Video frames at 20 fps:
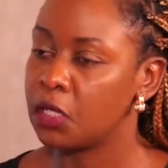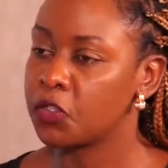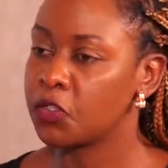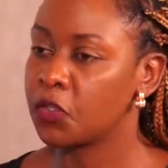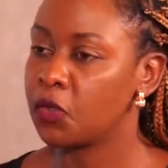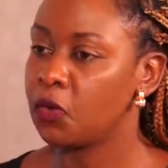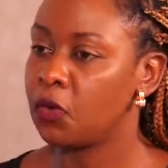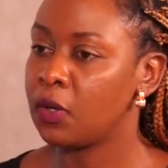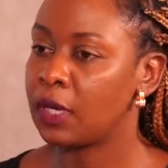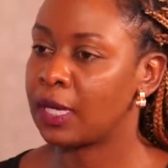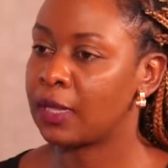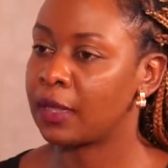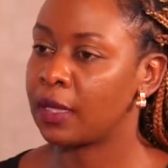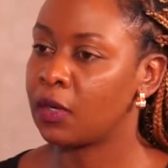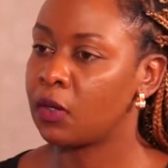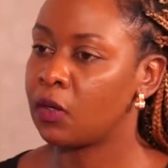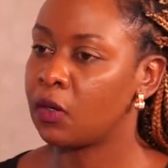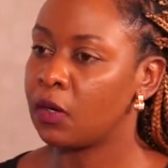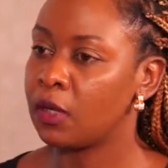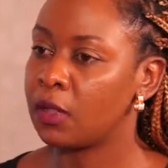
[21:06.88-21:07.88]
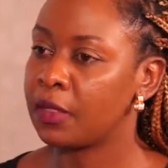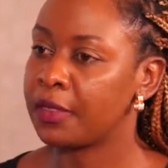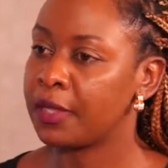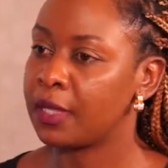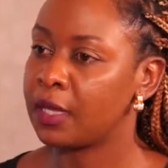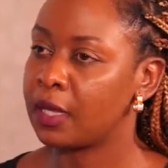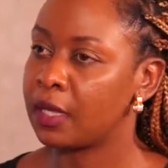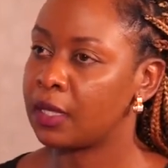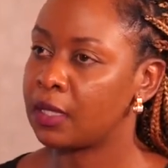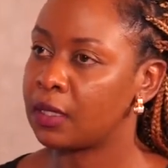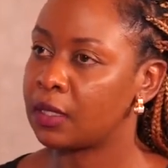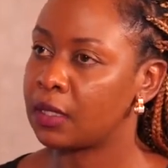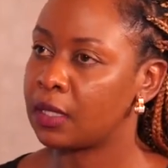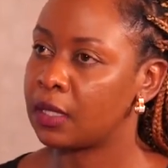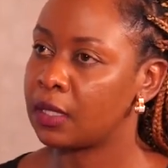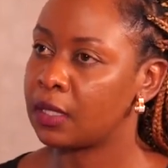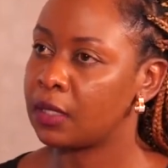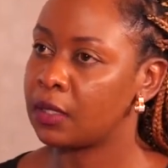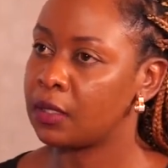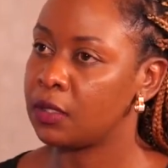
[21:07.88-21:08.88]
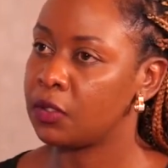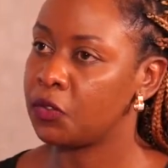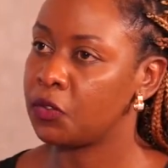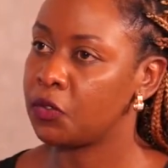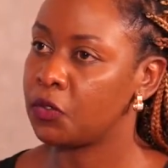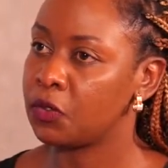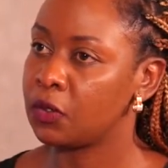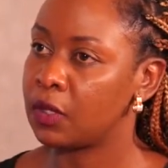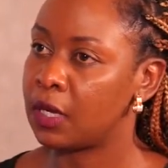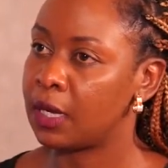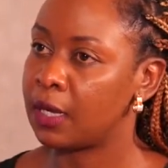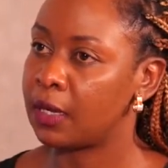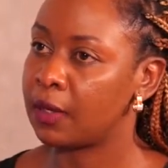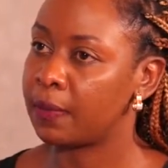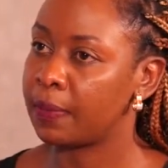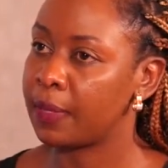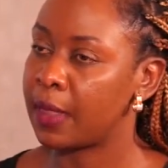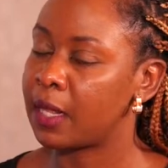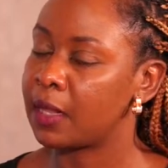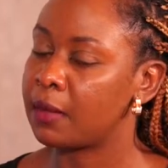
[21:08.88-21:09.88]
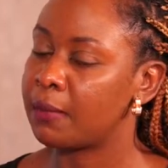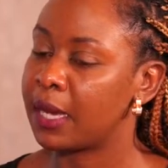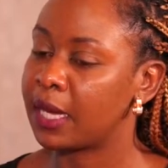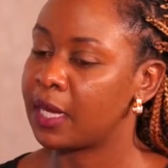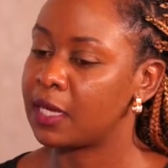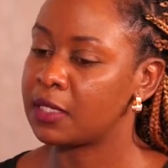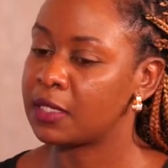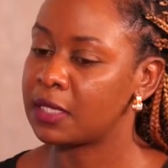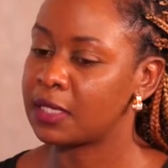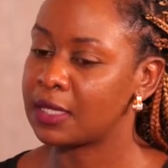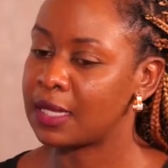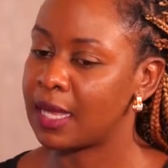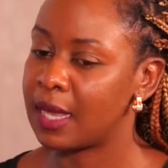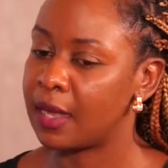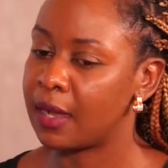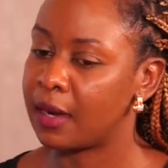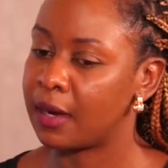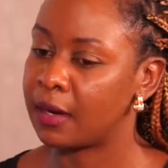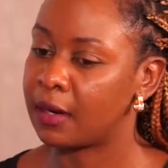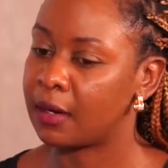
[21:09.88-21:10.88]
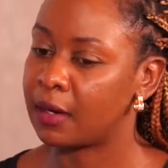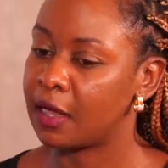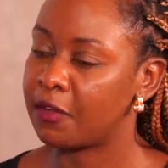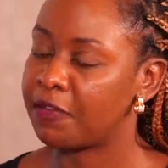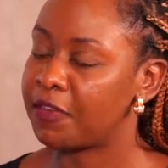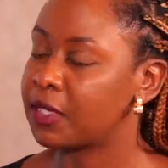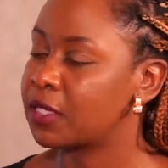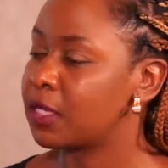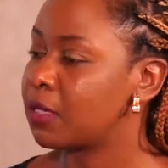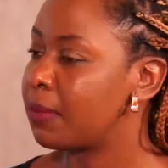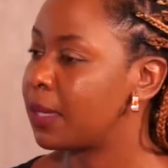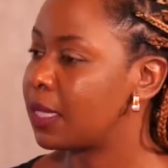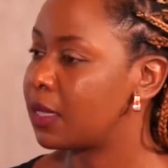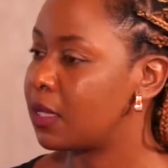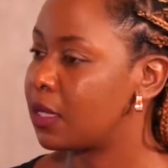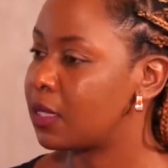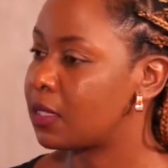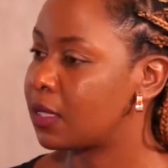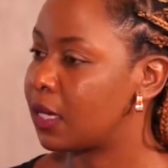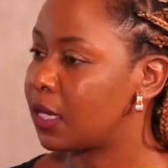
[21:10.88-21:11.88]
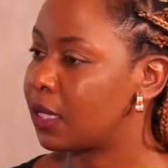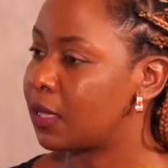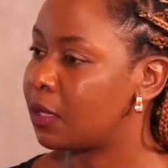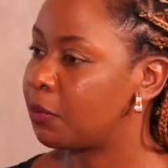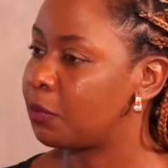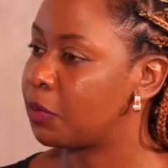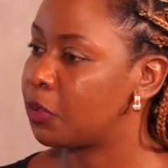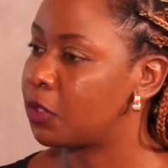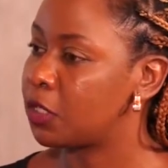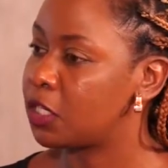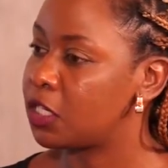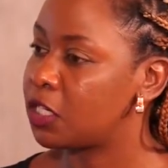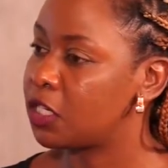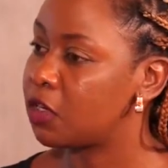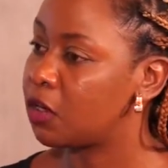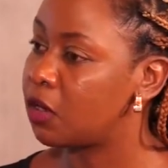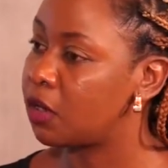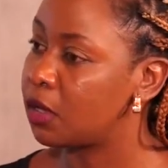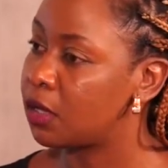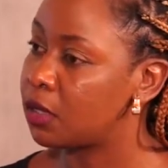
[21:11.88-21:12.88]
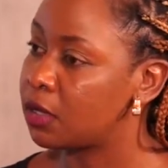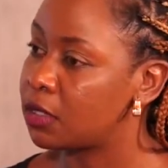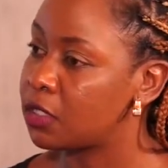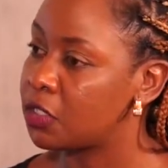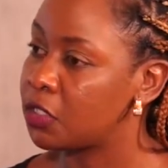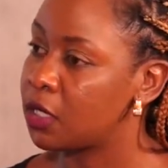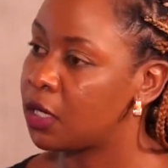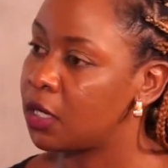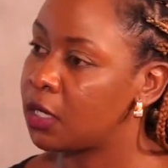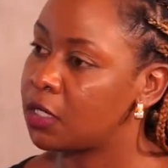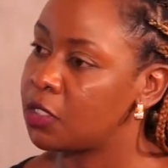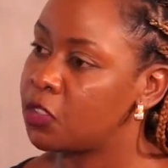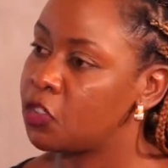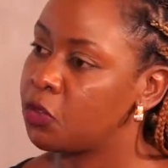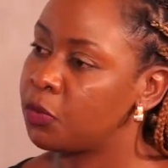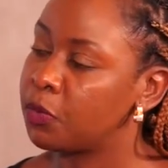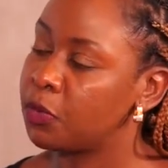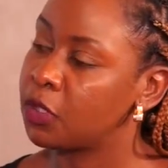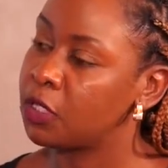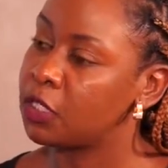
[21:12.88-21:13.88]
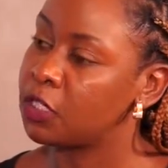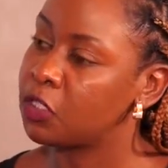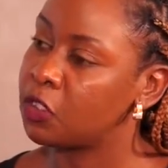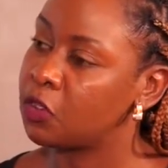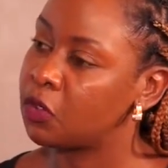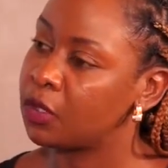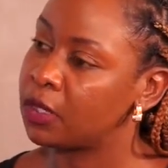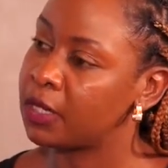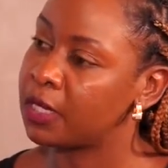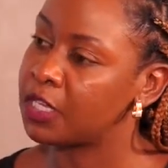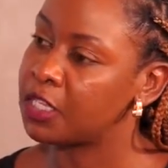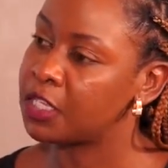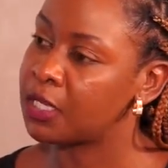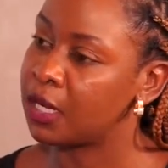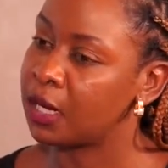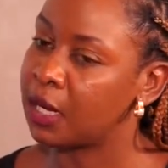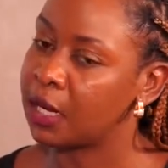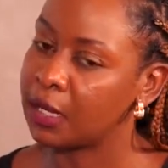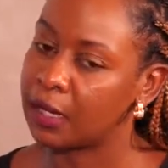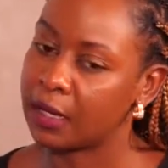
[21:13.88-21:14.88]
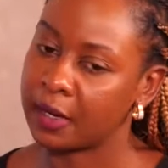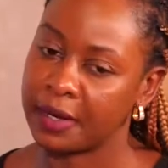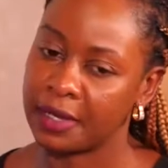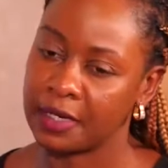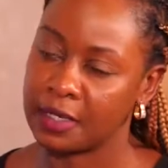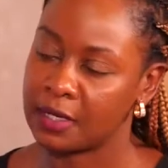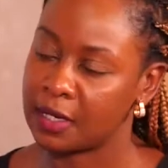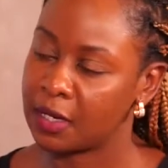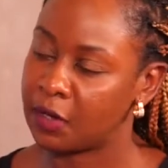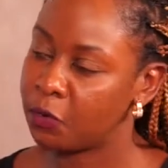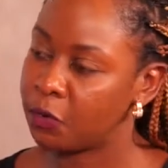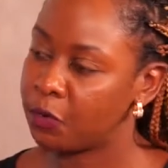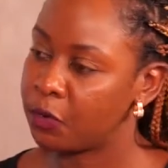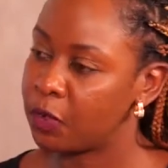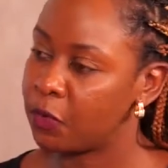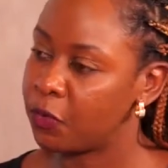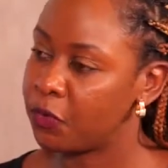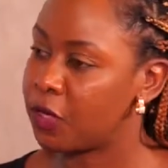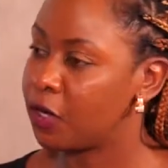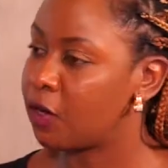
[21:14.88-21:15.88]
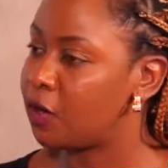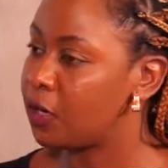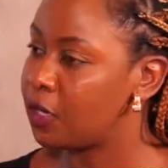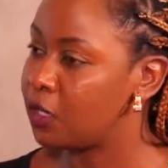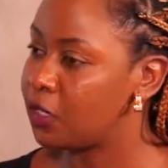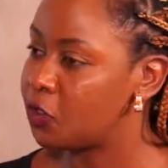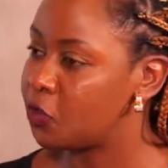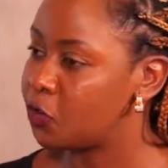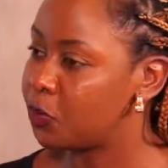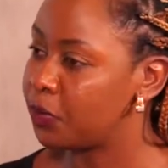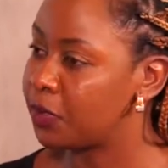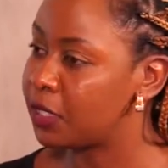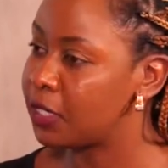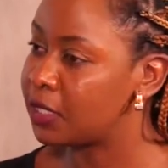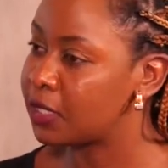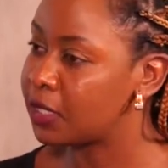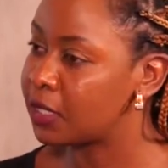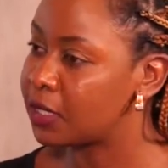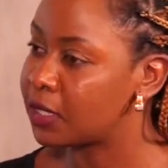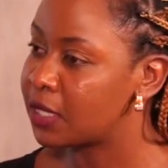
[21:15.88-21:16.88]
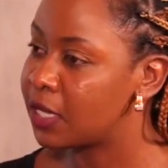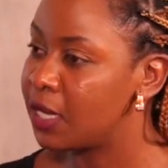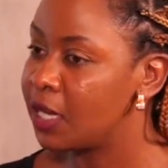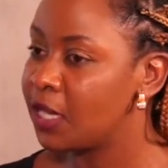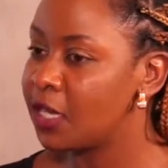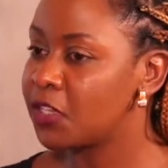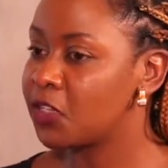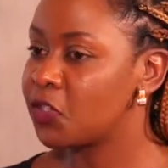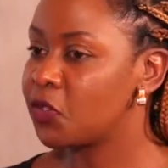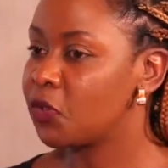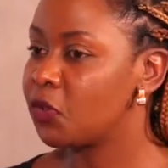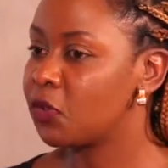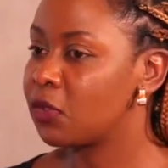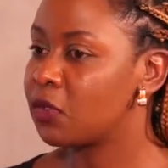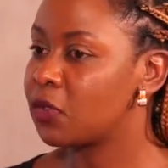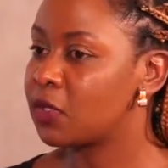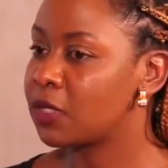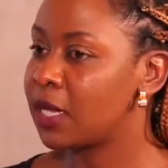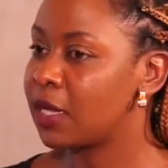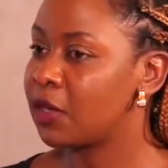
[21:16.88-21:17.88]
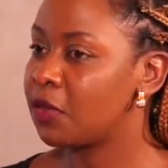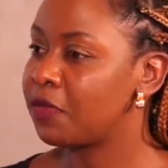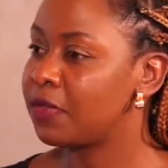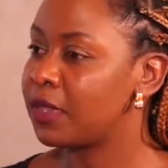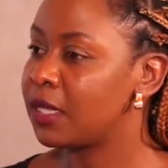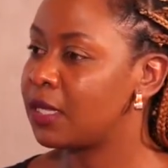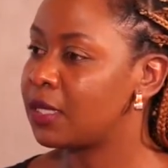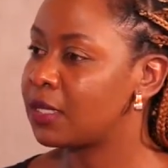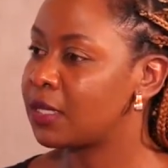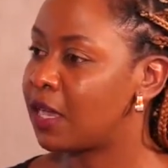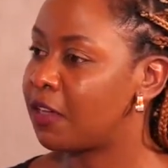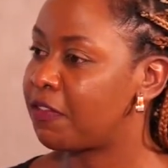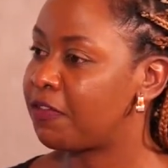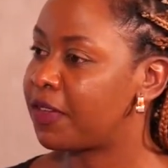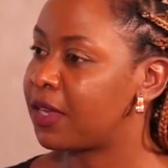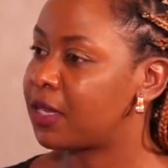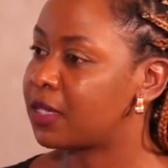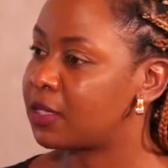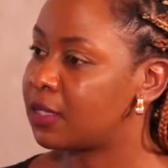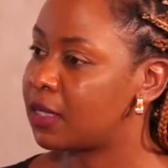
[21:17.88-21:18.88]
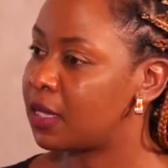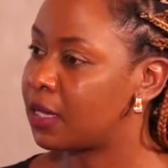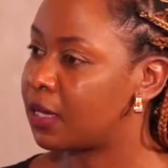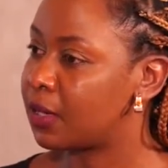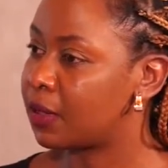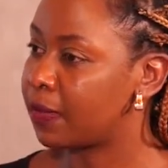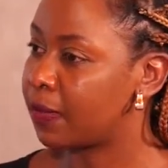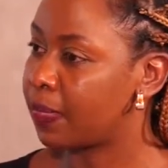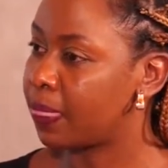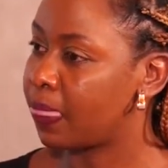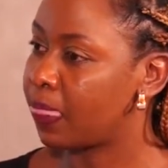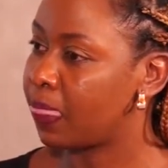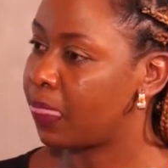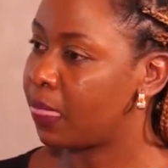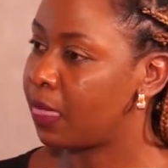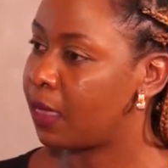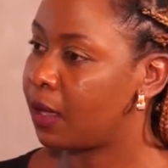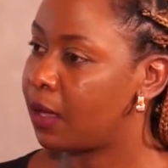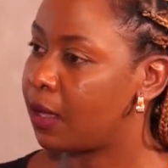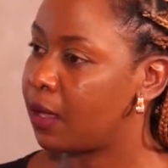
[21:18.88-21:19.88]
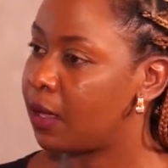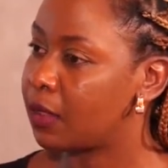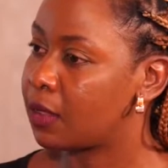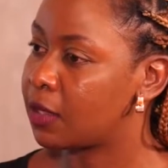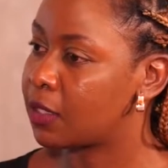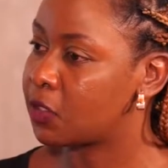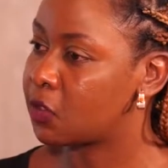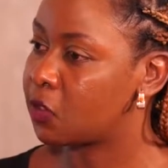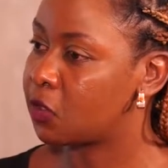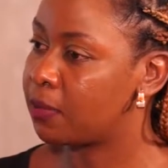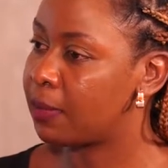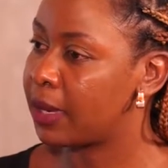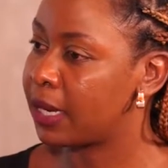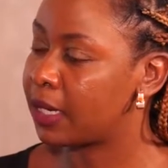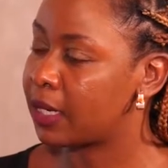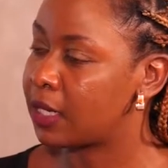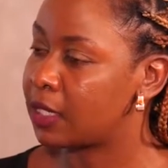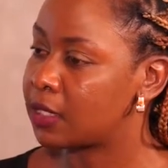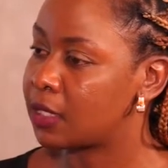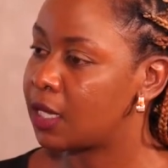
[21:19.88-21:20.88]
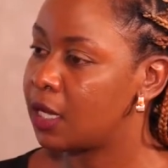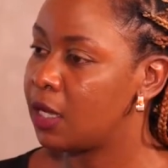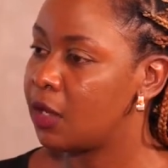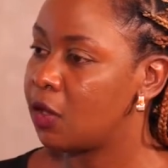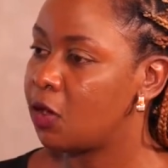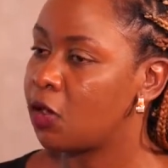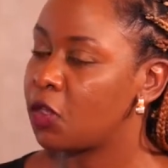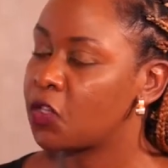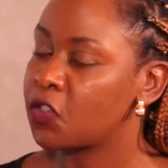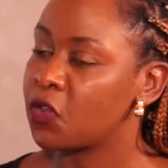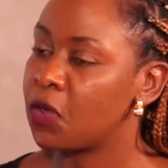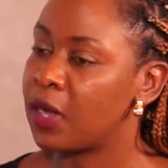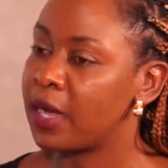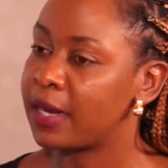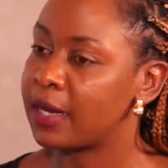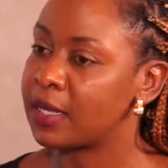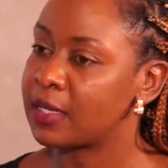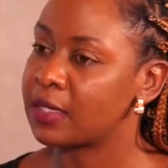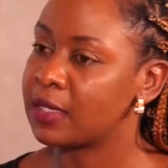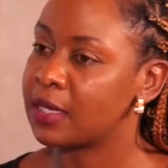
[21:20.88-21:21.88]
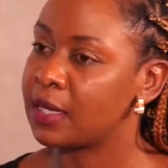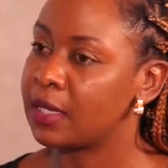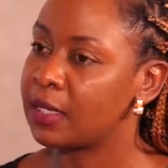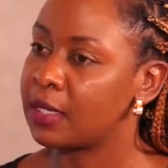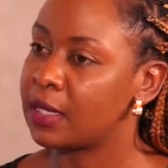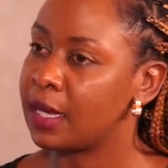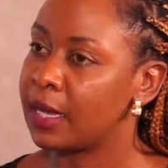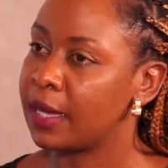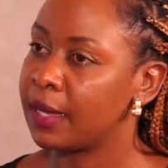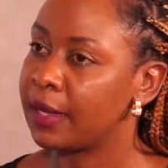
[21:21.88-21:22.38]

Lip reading: So you look at the whole thing, and and market risks are affected by things like the political, geopolitical nature. Like right now, we are going into politics, so those kind of things affect the stock market. Also understand